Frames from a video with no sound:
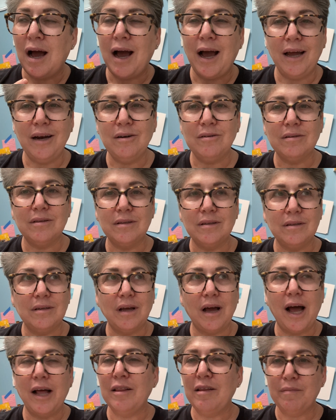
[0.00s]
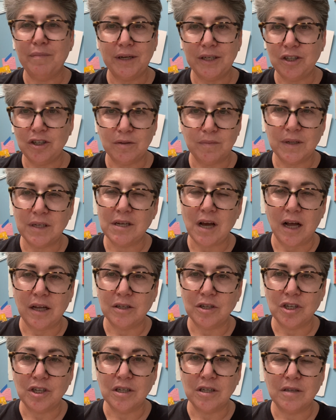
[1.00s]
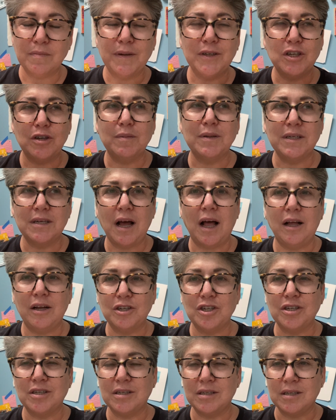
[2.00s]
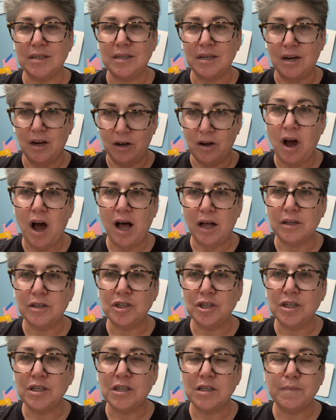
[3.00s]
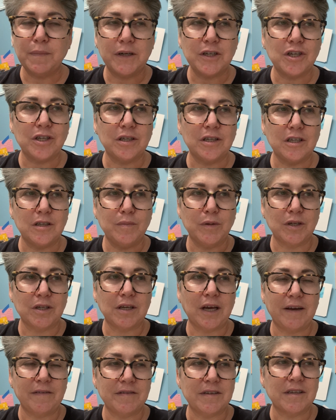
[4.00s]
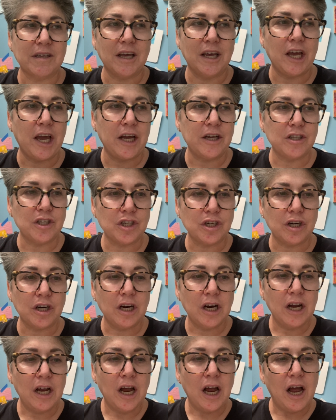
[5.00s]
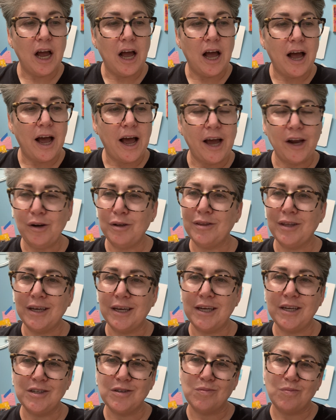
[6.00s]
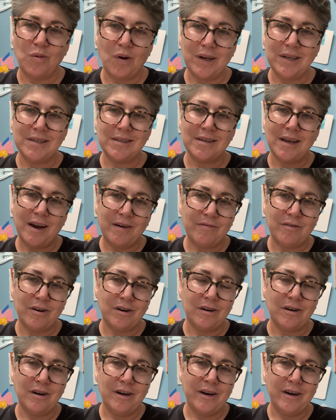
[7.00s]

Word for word: I don't, I love my dermatologist. My dermatologist is an oncology specialist because I have skin cancer. I don't think he's once ever